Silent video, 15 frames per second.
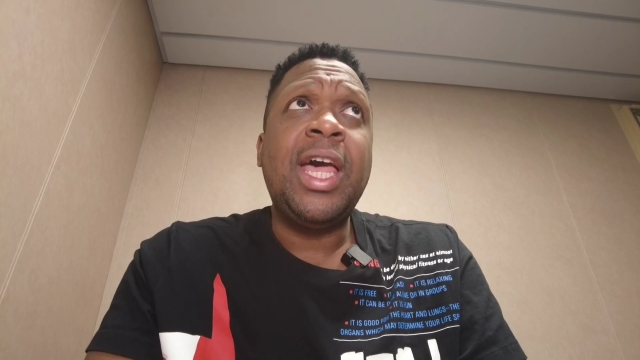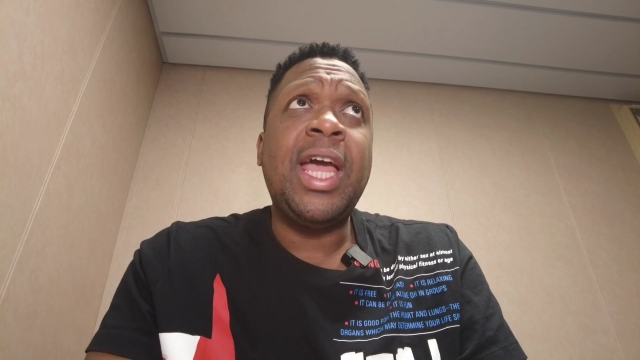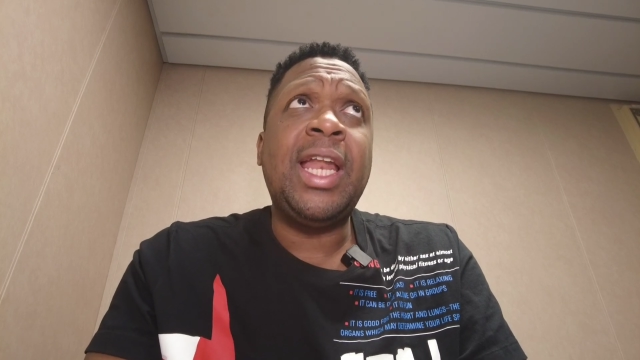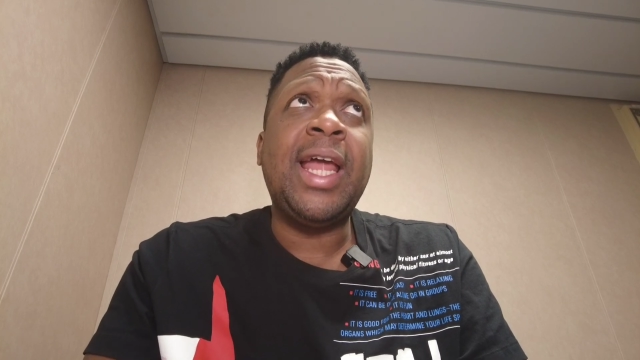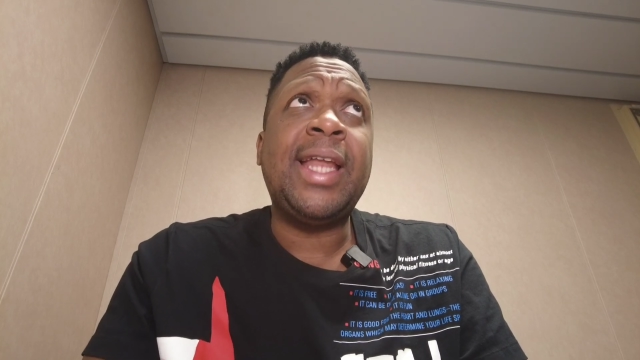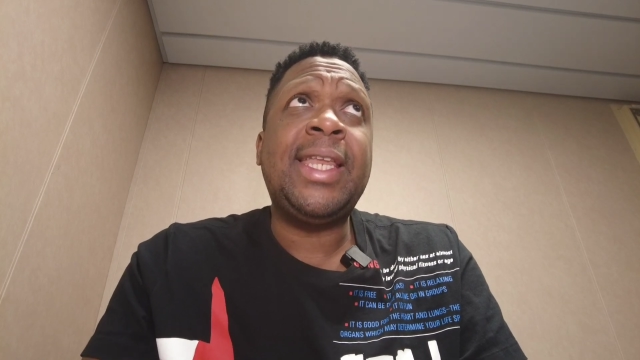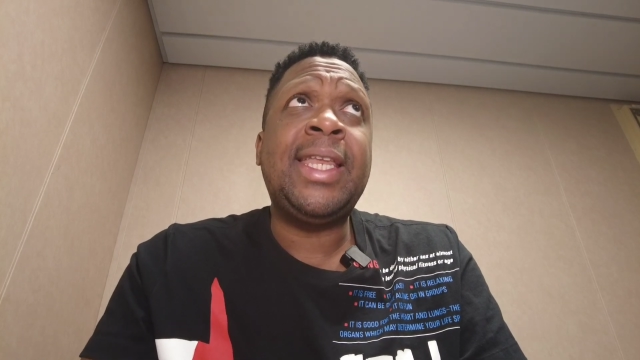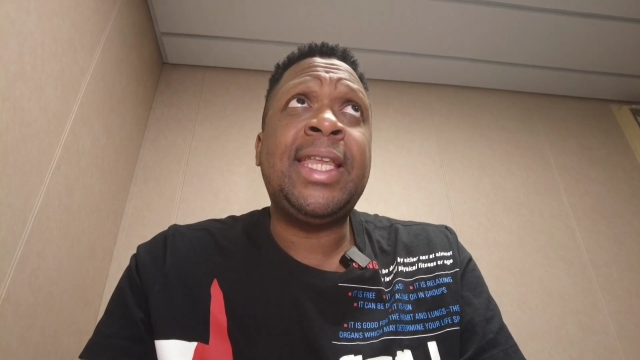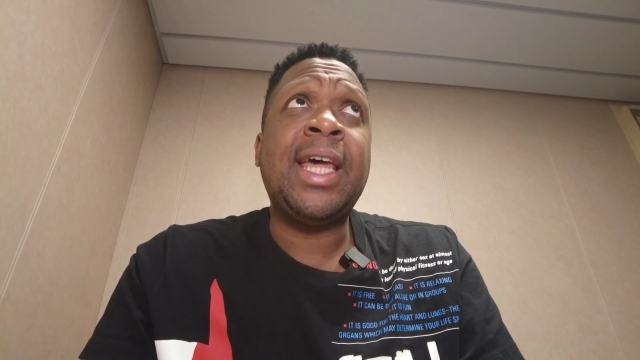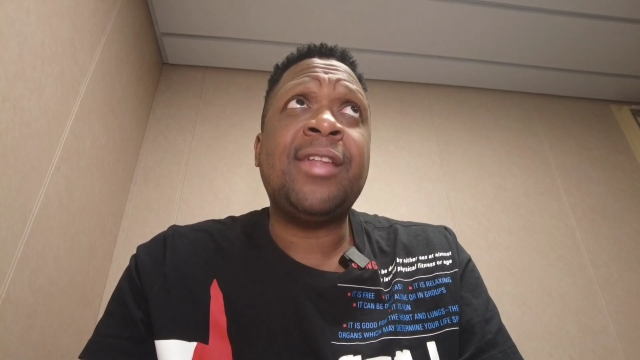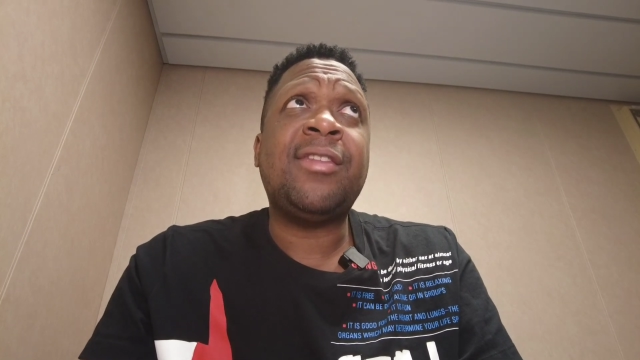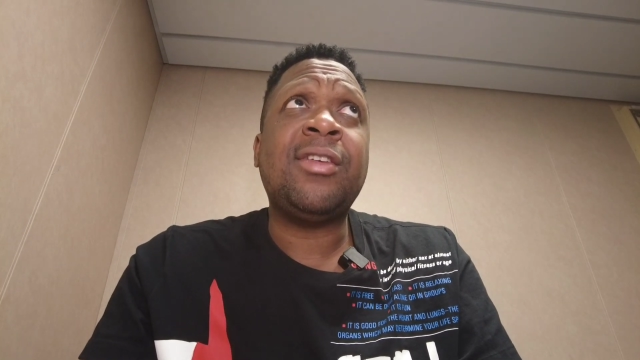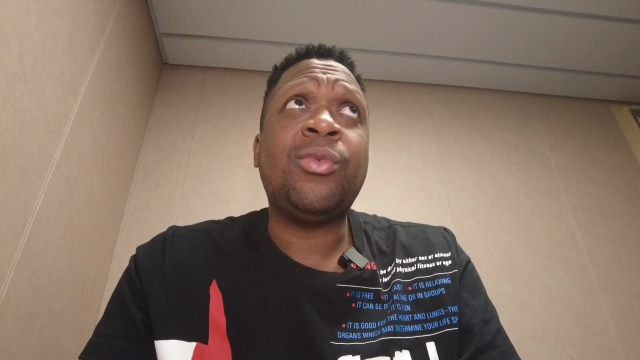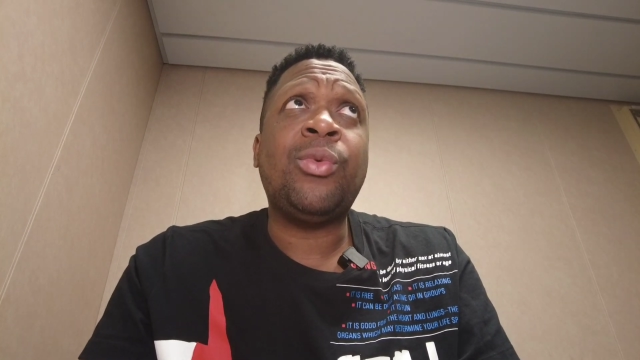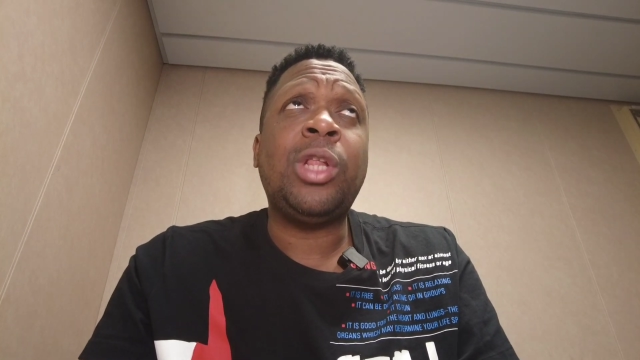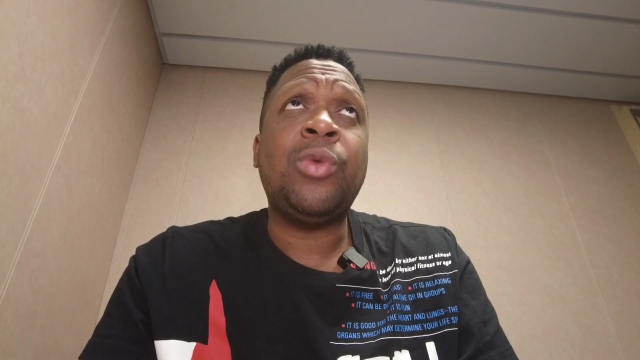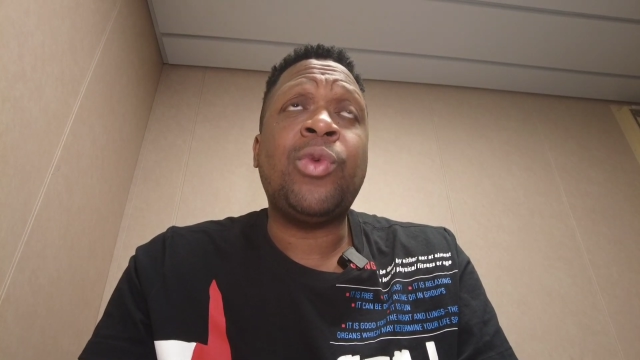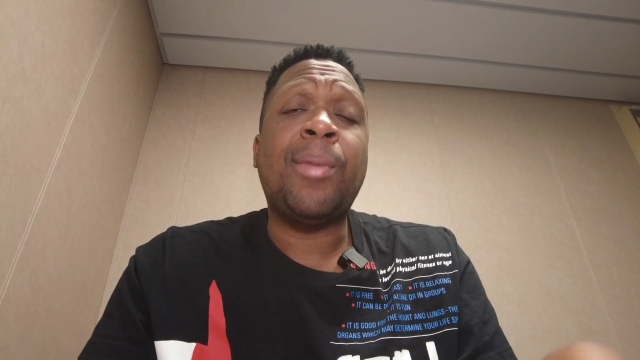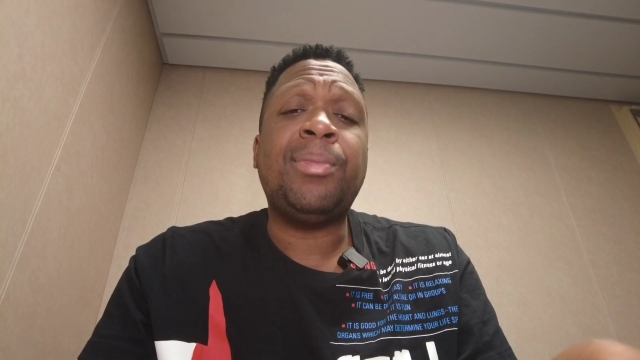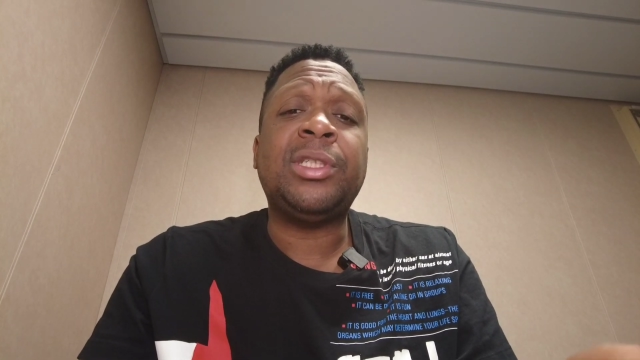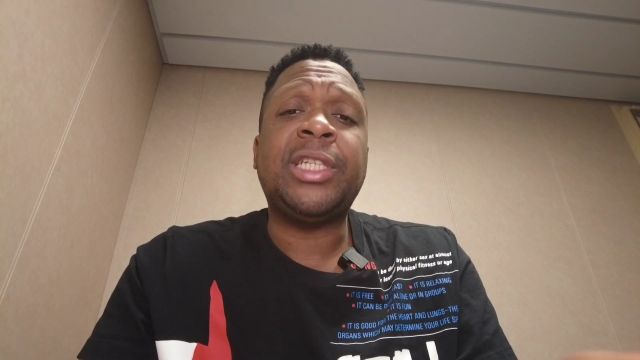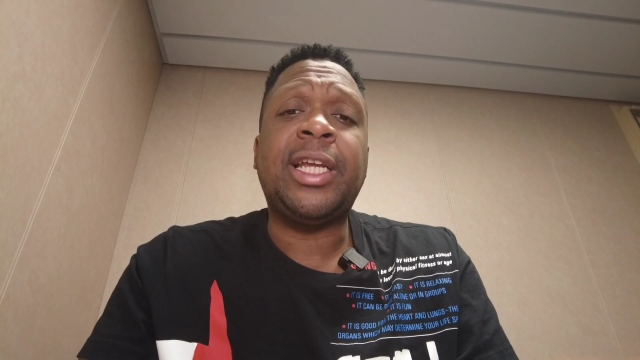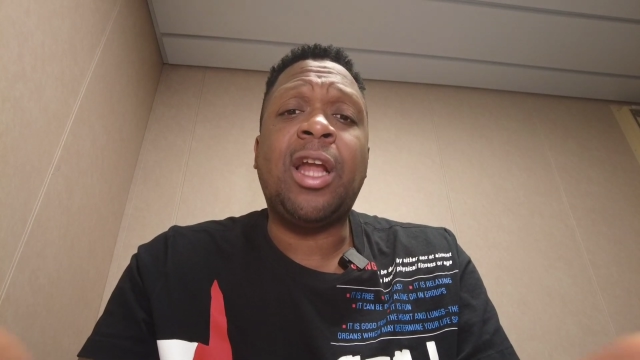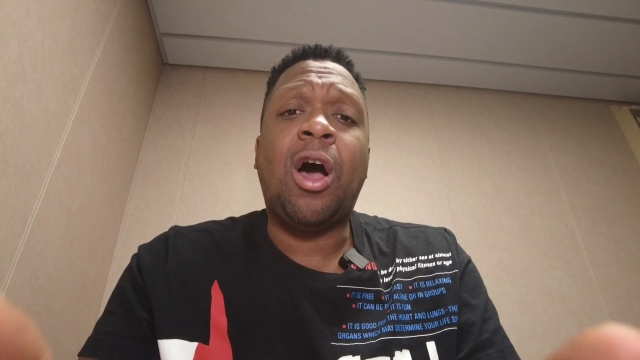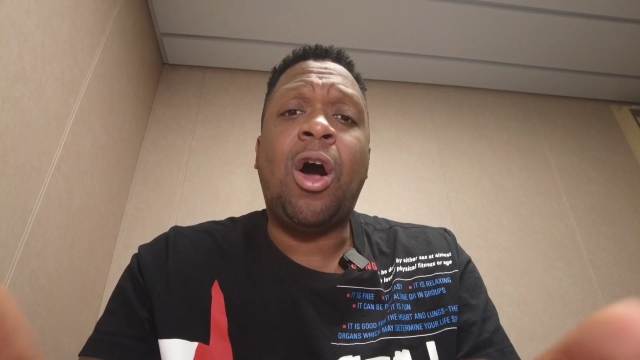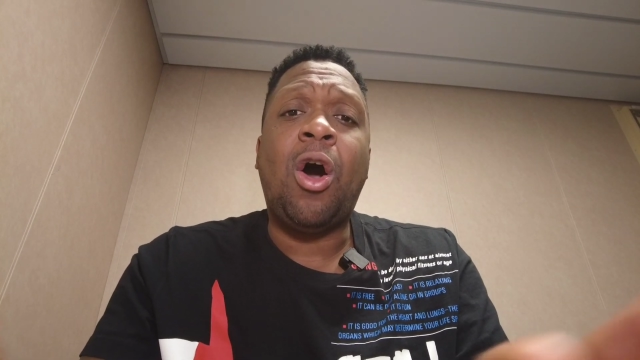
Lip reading: and that doesn't really represent